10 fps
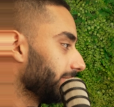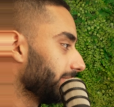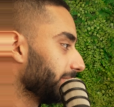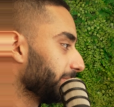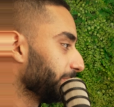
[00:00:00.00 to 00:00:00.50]

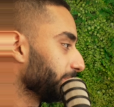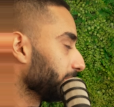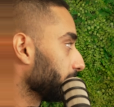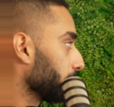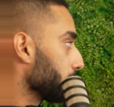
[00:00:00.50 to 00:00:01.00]

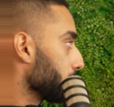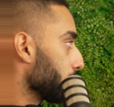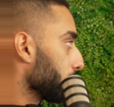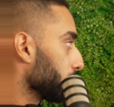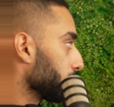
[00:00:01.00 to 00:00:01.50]

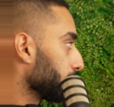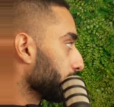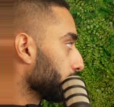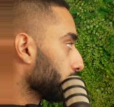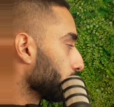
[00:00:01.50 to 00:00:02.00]

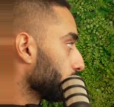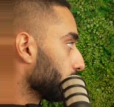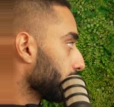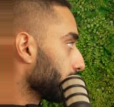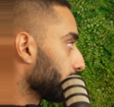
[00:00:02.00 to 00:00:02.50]

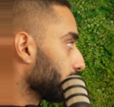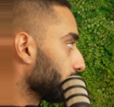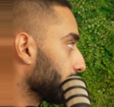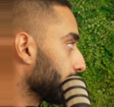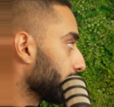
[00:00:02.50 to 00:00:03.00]

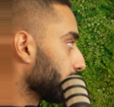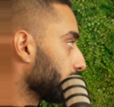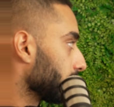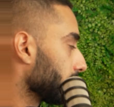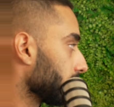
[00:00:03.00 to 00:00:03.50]

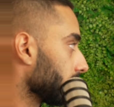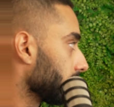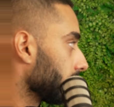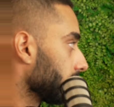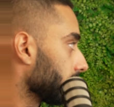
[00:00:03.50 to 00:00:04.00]

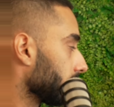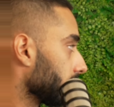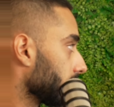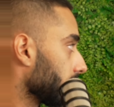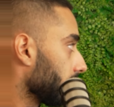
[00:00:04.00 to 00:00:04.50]

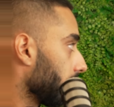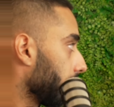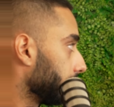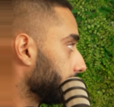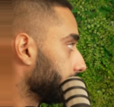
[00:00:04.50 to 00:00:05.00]

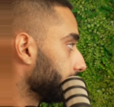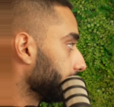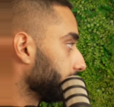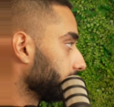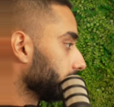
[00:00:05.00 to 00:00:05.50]

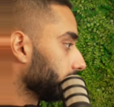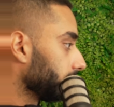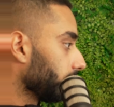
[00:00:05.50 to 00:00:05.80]
(silent)